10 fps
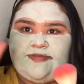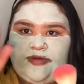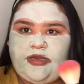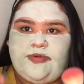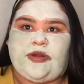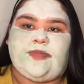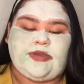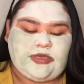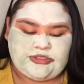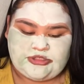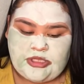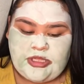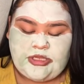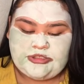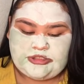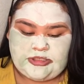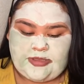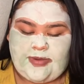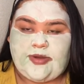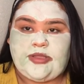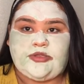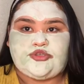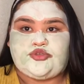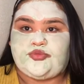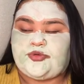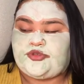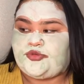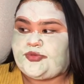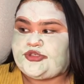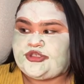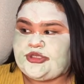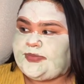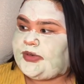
Definitely recommend you guys check them out, and they're super, super cheap.